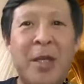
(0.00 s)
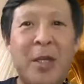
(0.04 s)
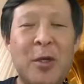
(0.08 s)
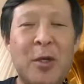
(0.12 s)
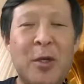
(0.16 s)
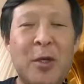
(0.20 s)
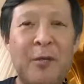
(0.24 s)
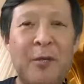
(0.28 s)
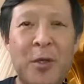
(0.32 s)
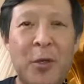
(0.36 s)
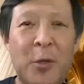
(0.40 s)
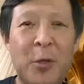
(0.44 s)

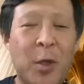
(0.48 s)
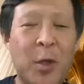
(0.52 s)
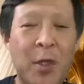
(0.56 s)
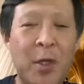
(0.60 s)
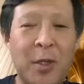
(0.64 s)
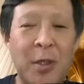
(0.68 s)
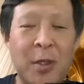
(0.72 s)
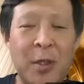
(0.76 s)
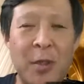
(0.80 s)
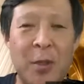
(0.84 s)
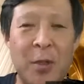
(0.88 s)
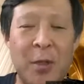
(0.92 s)
If you
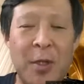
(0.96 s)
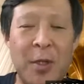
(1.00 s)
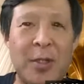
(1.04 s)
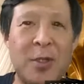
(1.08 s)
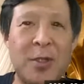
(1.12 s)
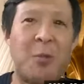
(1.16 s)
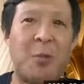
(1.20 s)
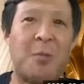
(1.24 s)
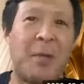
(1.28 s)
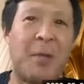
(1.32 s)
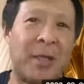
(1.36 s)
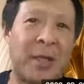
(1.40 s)
want to do
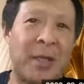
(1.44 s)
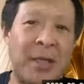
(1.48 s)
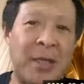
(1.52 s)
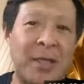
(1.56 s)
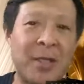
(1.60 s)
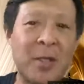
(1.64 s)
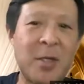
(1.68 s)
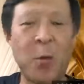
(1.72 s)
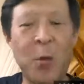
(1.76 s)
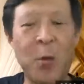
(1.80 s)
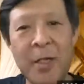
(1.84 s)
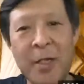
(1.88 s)
this on
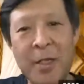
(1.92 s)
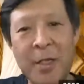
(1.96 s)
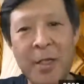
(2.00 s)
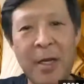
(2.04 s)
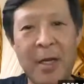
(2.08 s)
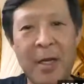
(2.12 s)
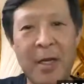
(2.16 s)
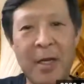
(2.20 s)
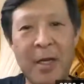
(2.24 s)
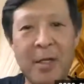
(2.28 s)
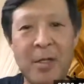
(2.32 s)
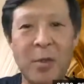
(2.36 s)
Mondays and
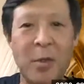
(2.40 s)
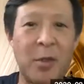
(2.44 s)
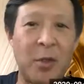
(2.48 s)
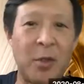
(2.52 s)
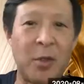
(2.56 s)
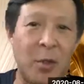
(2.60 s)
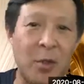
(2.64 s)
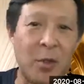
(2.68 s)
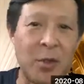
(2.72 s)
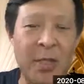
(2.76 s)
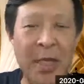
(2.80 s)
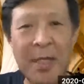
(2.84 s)
Wednesdays, or
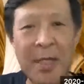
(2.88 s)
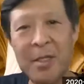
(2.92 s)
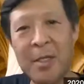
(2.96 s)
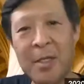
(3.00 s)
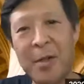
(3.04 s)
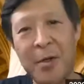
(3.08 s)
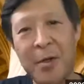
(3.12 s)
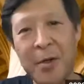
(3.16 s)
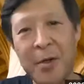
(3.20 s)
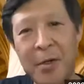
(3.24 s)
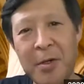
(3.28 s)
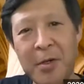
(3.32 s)
Tuesdays
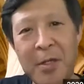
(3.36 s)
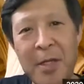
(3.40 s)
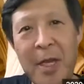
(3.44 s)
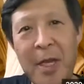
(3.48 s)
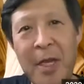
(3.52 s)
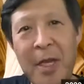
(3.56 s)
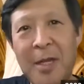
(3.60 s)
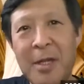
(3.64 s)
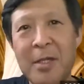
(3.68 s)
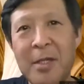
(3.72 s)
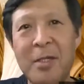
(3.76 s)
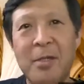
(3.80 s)
and
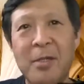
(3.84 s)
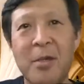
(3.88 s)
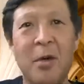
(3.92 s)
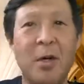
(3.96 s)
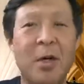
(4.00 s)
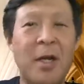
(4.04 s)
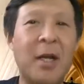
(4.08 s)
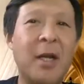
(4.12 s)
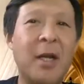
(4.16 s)
Thursdays, or